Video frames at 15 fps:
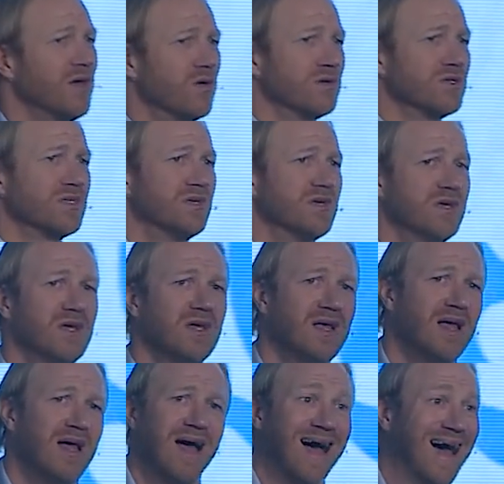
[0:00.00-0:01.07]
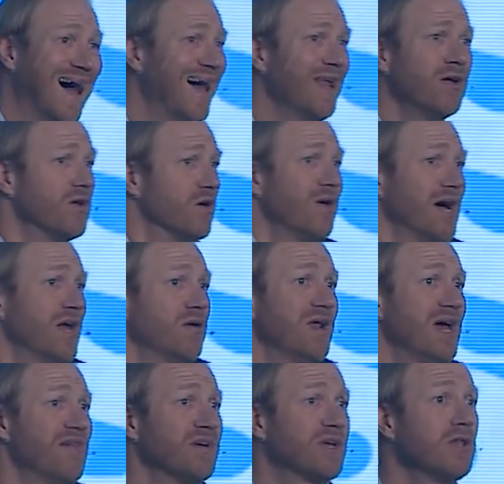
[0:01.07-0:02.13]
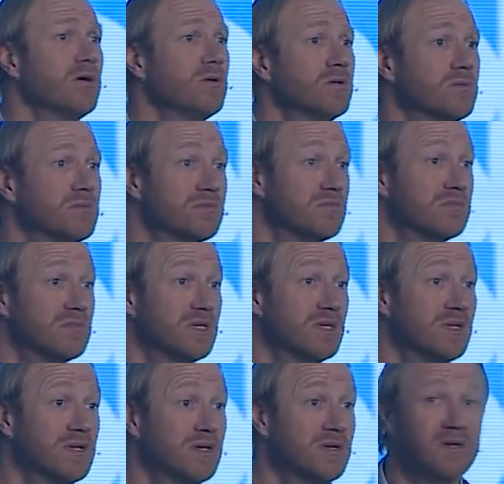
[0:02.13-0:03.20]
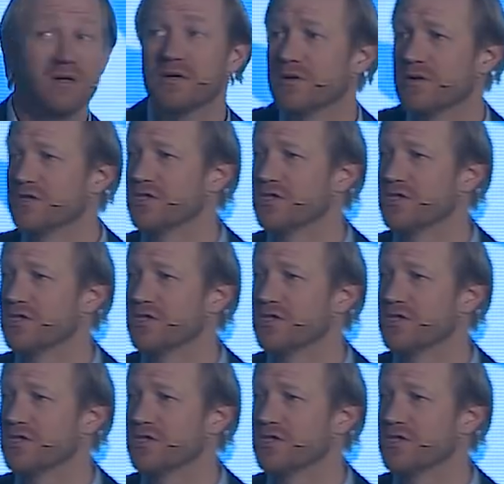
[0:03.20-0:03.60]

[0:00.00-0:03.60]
on us? I don't know, I don't have a clue. We'll